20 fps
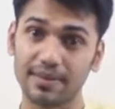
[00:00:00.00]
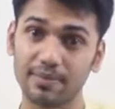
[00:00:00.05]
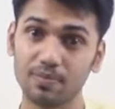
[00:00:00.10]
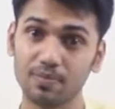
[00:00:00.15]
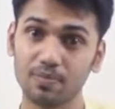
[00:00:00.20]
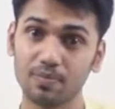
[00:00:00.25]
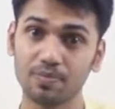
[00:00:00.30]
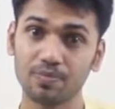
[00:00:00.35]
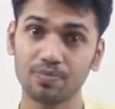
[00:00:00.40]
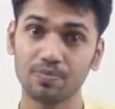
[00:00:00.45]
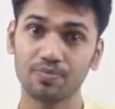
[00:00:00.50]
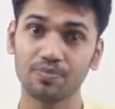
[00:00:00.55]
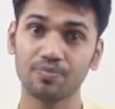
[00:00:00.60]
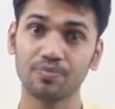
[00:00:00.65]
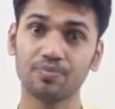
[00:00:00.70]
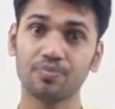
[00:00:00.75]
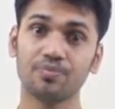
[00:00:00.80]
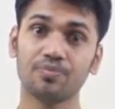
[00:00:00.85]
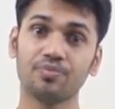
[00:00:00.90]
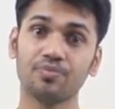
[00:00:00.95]
or ask
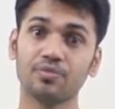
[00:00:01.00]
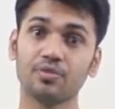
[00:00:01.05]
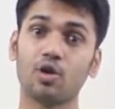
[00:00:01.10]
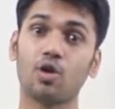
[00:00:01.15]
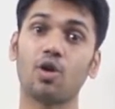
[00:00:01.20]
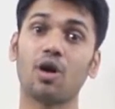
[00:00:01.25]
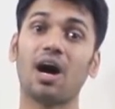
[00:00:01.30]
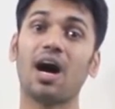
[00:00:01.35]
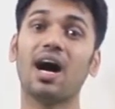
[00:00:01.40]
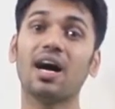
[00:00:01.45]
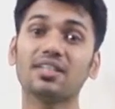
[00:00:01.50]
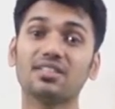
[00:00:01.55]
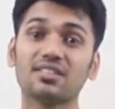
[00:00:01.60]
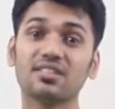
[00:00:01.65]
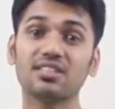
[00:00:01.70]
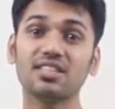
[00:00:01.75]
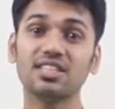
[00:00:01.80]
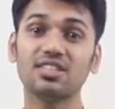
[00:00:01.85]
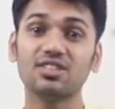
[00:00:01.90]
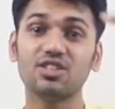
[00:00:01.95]
the
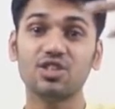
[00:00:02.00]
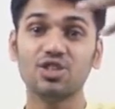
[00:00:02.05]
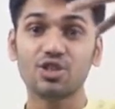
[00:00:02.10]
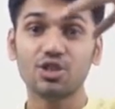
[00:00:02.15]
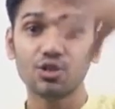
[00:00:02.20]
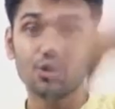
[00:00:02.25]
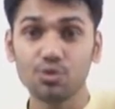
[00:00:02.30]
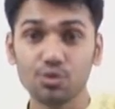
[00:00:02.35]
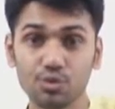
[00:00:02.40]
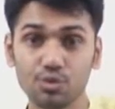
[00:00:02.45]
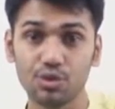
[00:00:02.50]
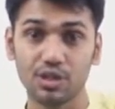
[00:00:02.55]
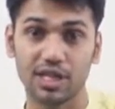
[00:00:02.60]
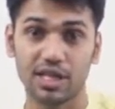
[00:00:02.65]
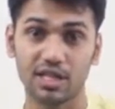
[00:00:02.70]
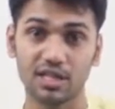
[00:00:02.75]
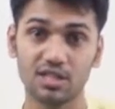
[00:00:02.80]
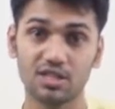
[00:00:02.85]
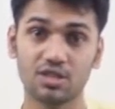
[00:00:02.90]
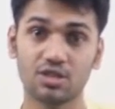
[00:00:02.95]
students to
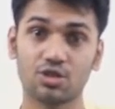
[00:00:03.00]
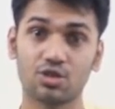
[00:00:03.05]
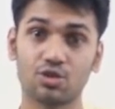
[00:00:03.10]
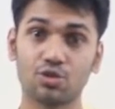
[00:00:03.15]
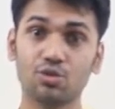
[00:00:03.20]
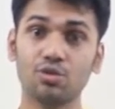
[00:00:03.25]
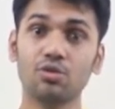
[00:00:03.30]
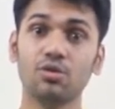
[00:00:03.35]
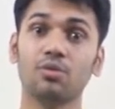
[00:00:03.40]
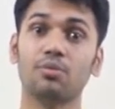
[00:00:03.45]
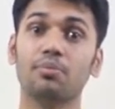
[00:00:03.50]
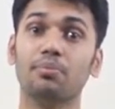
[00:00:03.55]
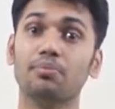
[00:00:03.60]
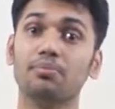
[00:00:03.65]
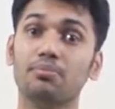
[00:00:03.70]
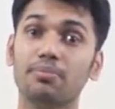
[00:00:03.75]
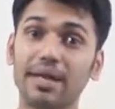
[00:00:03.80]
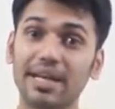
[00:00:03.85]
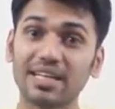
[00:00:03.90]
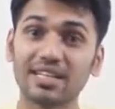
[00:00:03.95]
make some
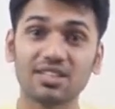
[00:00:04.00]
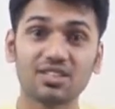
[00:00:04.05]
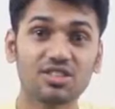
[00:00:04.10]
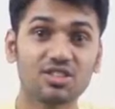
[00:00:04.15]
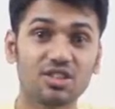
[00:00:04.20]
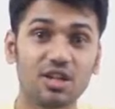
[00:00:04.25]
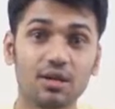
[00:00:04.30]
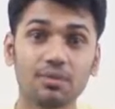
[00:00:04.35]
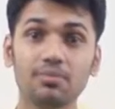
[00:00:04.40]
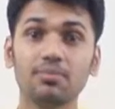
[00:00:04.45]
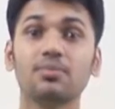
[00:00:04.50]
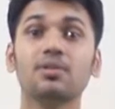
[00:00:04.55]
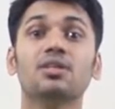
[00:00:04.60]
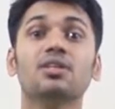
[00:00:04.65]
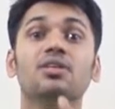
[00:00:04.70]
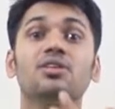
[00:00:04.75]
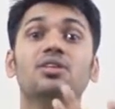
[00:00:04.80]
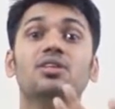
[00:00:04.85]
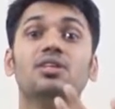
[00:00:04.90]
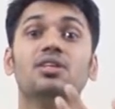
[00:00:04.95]

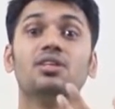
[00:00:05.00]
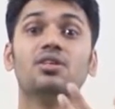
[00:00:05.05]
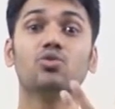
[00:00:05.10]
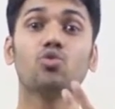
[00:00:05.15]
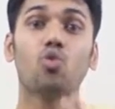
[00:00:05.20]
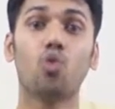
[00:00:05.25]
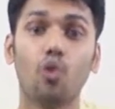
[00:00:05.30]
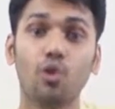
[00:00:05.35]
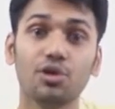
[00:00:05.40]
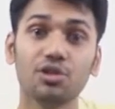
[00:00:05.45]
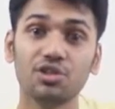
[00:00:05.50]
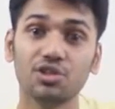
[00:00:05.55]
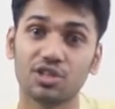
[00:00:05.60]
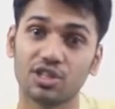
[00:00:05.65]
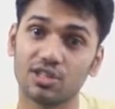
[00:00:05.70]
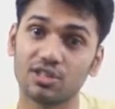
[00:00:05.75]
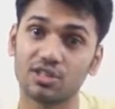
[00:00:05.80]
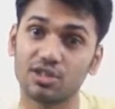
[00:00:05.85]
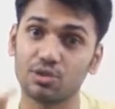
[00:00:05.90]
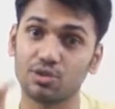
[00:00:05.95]
questions using the
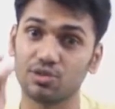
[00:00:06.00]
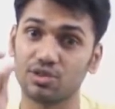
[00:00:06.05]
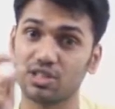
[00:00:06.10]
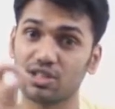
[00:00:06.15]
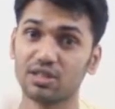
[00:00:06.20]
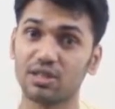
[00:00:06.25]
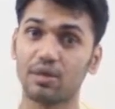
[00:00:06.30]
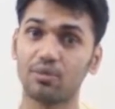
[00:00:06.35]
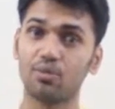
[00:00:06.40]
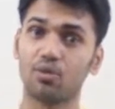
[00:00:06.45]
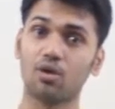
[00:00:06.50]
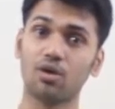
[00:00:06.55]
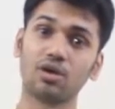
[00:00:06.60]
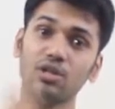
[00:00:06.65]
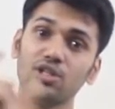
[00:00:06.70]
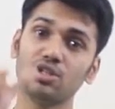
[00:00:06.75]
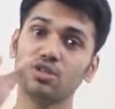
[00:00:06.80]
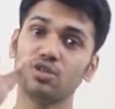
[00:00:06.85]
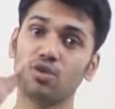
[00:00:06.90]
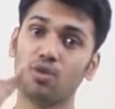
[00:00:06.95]
word when,
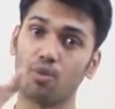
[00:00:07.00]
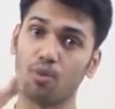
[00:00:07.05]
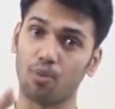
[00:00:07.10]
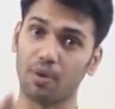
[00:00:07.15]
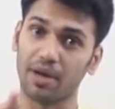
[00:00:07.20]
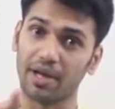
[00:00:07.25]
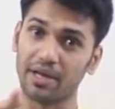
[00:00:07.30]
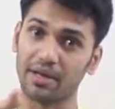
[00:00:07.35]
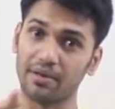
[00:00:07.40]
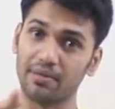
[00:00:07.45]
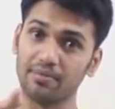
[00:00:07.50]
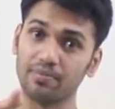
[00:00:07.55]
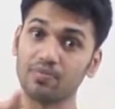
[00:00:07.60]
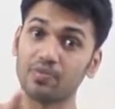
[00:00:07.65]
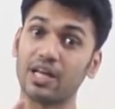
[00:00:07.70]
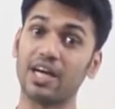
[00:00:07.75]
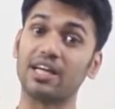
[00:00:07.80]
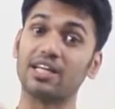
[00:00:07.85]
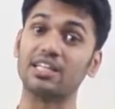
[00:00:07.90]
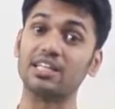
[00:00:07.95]
and it is
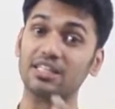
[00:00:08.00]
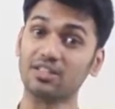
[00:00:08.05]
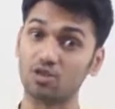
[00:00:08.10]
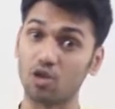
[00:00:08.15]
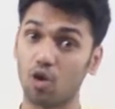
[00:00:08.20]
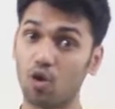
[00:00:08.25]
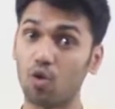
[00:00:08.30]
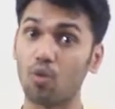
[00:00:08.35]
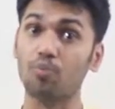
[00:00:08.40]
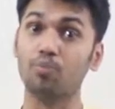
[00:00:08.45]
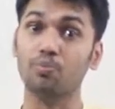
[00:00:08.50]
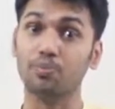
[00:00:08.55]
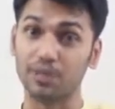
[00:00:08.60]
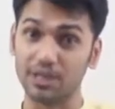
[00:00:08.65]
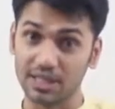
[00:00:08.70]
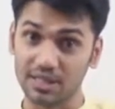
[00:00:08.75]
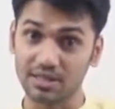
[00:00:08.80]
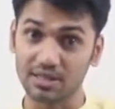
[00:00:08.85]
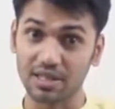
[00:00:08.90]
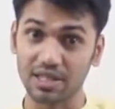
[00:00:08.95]
obviously referring
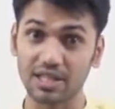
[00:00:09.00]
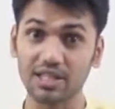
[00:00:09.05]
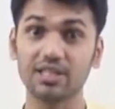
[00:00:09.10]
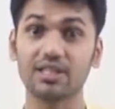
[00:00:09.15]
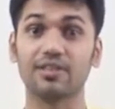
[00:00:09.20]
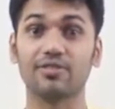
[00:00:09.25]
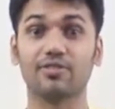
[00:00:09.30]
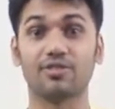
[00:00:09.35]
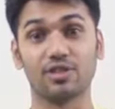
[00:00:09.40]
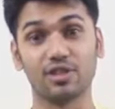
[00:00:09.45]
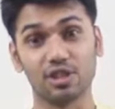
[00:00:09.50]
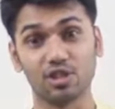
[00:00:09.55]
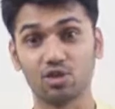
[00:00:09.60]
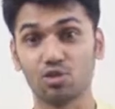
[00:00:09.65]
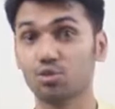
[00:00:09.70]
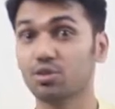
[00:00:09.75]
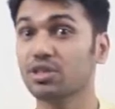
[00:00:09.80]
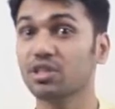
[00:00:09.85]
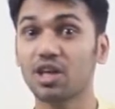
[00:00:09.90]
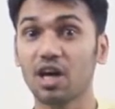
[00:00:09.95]
to a time.
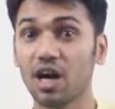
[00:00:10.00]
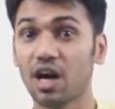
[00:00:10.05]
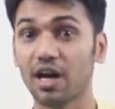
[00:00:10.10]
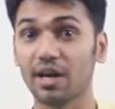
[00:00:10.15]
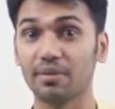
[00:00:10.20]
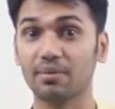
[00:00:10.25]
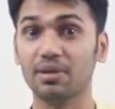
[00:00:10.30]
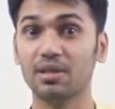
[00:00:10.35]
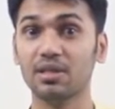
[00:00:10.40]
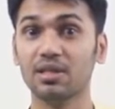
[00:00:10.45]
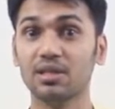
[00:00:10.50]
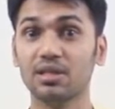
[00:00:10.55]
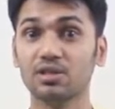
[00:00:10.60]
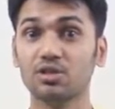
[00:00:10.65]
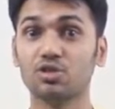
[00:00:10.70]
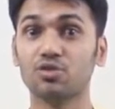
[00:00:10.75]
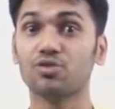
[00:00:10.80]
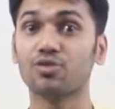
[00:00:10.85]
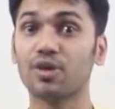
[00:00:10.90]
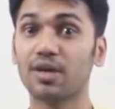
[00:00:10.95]
So first ask
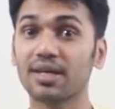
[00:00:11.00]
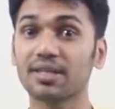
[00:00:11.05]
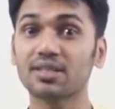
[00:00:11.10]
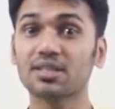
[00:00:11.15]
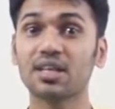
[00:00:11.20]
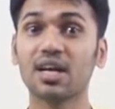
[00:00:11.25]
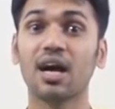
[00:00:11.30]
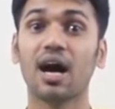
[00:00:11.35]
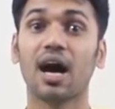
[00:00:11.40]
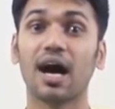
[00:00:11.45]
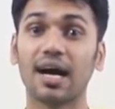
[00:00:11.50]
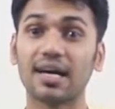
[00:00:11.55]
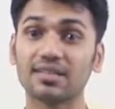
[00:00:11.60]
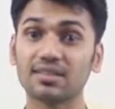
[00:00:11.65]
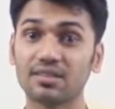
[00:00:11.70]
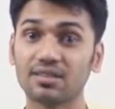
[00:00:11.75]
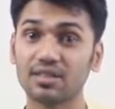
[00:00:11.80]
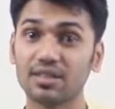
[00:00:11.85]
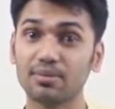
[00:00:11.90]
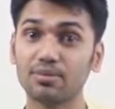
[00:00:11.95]
them to
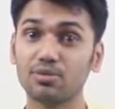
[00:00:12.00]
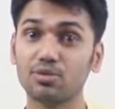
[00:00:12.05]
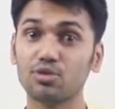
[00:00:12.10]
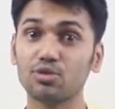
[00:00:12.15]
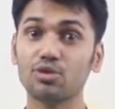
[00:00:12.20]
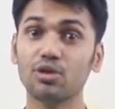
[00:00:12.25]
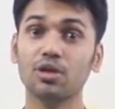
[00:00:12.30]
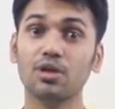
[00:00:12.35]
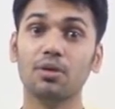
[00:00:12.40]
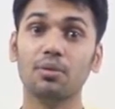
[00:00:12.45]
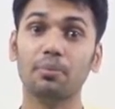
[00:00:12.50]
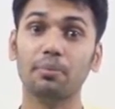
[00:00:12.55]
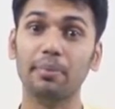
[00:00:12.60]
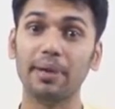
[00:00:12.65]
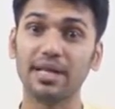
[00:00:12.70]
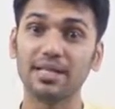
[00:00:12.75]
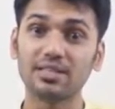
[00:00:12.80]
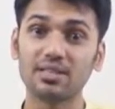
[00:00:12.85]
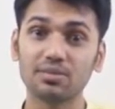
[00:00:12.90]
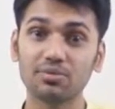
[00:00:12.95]
make some
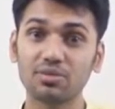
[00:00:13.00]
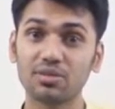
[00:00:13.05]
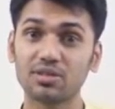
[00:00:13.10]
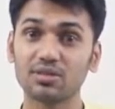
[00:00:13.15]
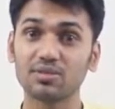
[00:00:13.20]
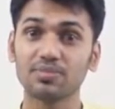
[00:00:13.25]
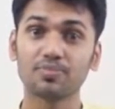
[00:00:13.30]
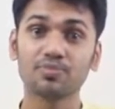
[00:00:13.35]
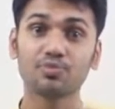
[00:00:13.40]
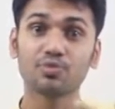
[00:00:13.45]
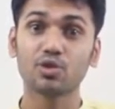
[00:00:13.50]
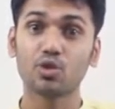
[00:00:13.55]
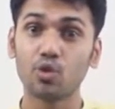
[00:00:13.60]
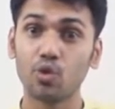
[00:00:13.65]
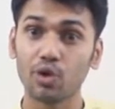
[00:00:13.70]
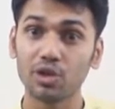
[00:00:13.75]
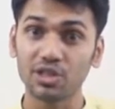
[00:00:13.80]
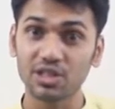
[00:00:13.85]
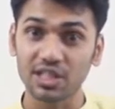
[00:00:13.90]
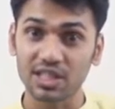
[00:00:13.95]
questions like
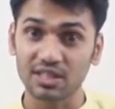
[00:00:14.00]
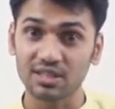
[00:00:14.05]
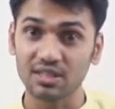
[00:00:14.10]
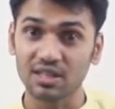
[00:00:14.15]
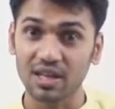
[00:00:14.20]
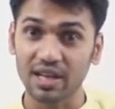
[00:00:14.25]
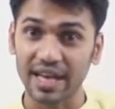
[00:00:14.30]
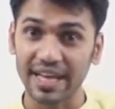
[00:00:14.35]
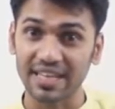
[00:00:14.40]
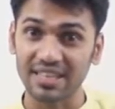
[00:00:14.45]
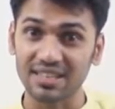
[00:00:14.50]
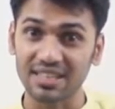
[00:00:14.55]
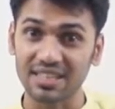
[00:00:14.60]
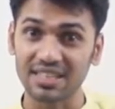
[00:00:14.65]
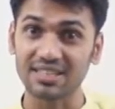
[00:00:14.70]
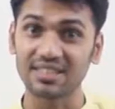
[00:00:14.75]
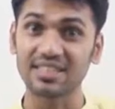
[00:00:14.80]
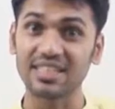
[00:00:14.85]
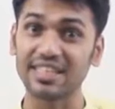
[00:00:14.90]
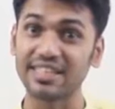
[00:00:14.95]
this in your
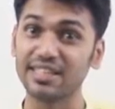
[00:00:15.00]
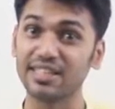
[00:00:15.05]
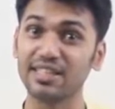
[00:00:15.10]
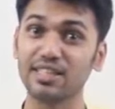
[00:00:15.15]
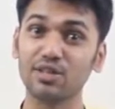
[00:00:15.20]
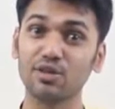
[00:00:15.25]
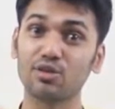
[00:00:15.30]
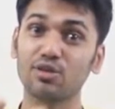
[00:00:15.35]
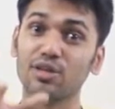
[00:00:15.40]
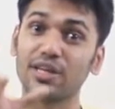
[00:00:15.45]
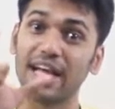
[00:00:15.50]
native tongue